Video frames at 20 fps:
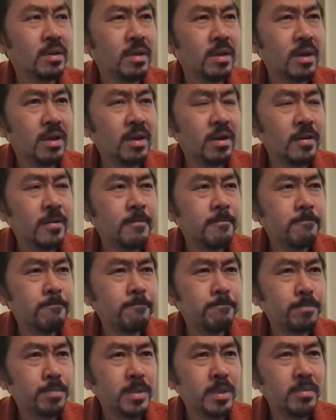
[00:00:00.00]

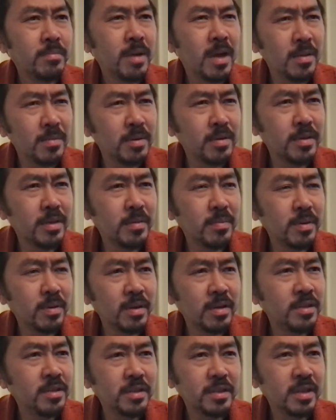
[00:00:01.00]
to my birthday party.
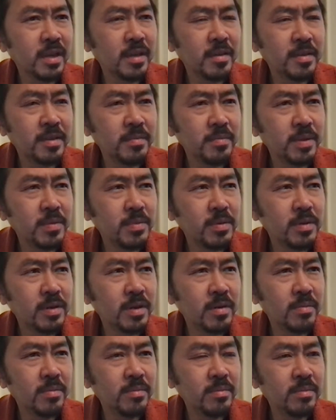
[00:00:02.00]
I just had some people
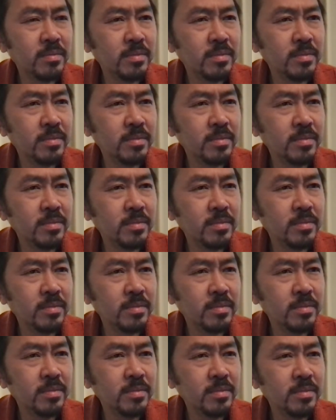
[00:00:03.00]
come. We
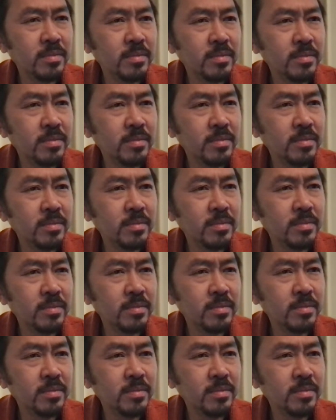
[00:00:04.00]
had
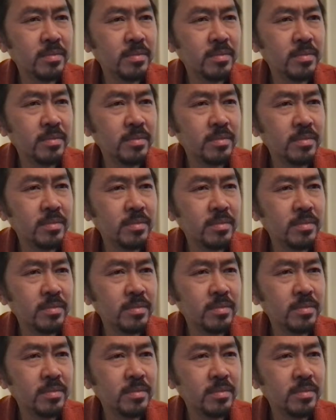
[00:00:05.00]
some people go out to
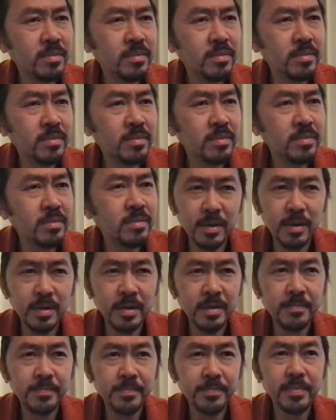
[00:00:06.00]
dinner for my birthday
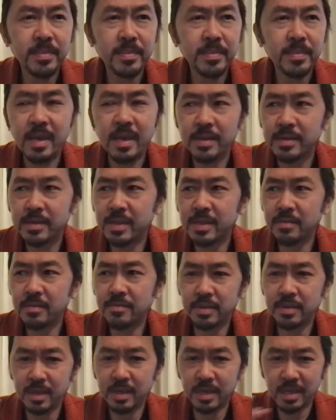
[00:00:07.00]
party outside with
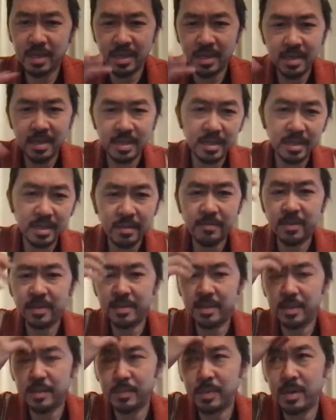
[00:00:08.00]
the kids and stuff at
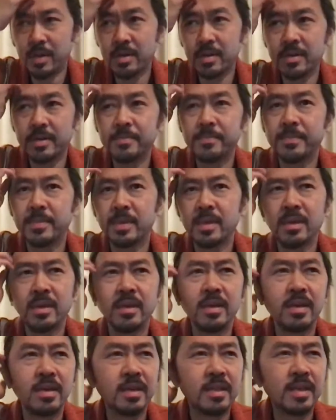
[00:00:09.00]
this park.
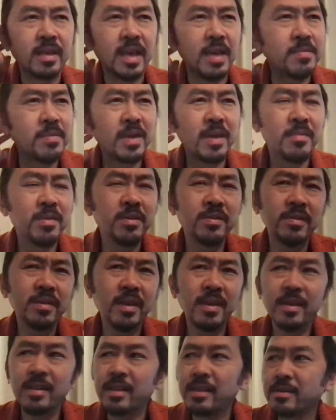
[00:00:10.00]
They came to that. But other than
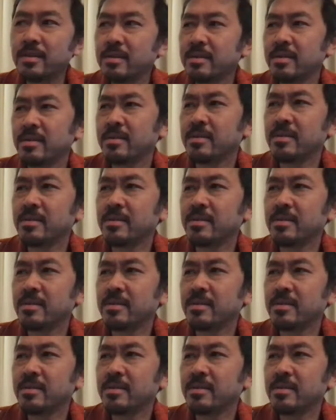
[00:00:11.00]
that, like,